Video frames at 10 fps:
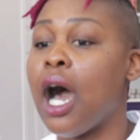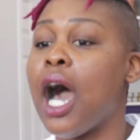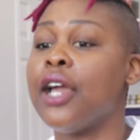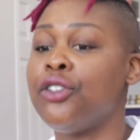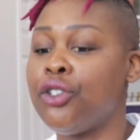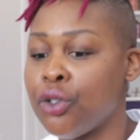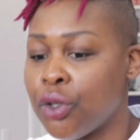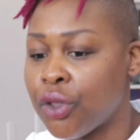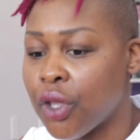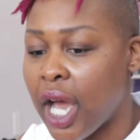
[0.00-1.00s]
I do
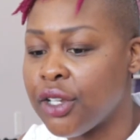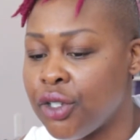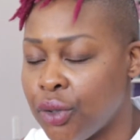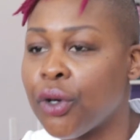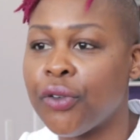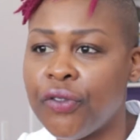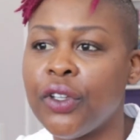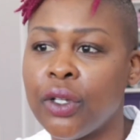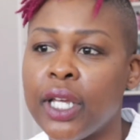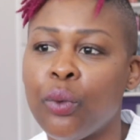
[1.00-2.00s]
though
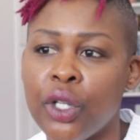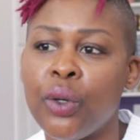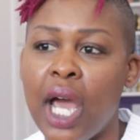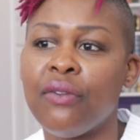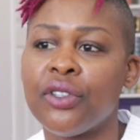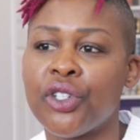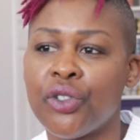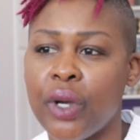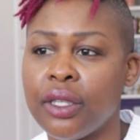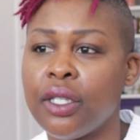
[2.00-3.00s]
feel like when you have the
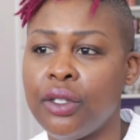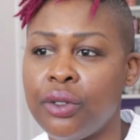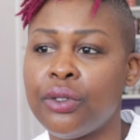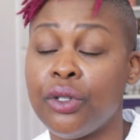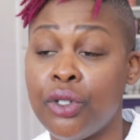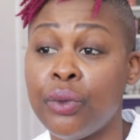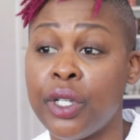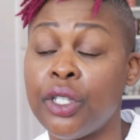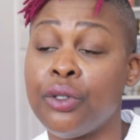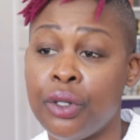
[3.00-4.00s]
strength in you to do
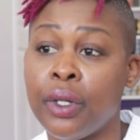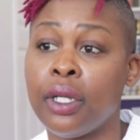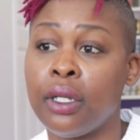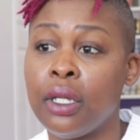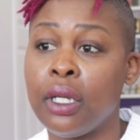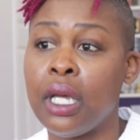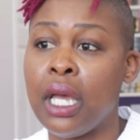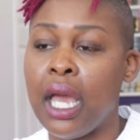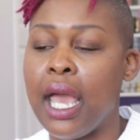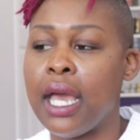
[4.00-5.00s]
it, you do it.
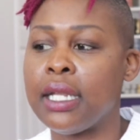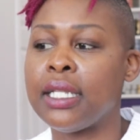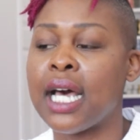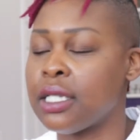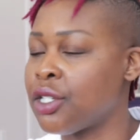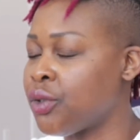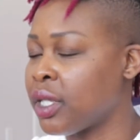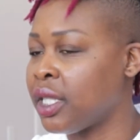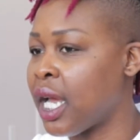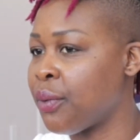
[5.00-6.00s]
And that's a
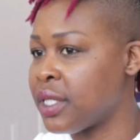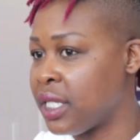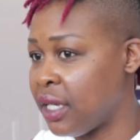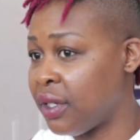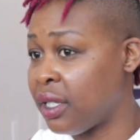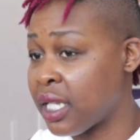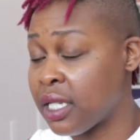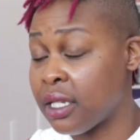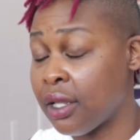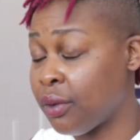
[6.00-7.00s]
strength that I was given.
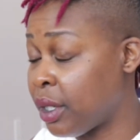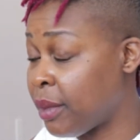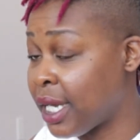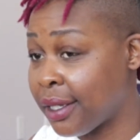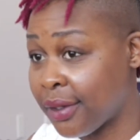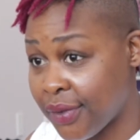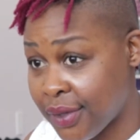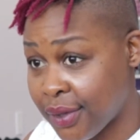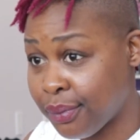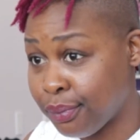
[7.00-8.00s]
That's another one of my
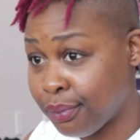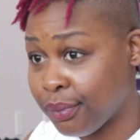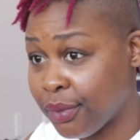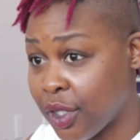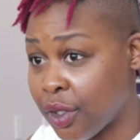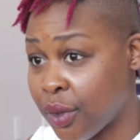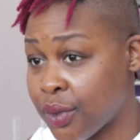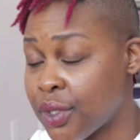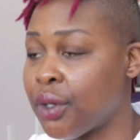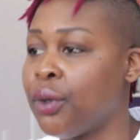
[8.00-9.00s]
gifts, you know?
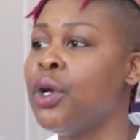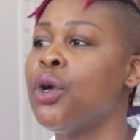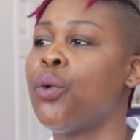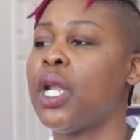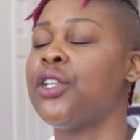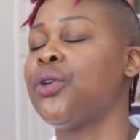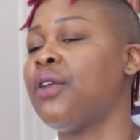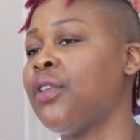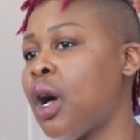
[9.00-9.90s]
So when I do have the